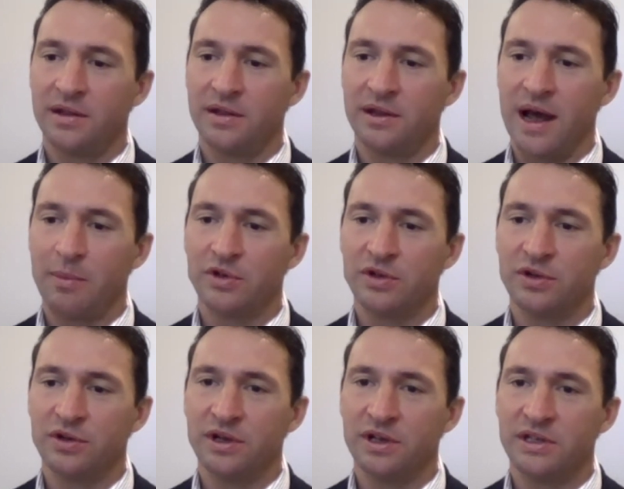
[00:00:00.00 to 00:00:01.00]
the
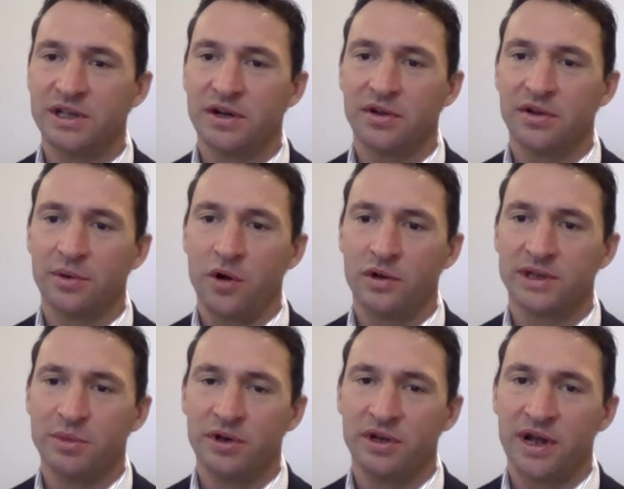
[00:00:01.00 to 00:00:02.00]
opportunity to sell their
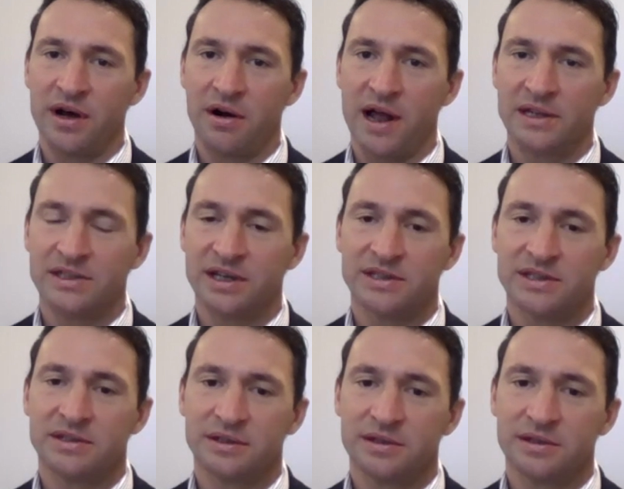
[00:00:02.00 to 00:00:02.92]
multi-million-dollar assets.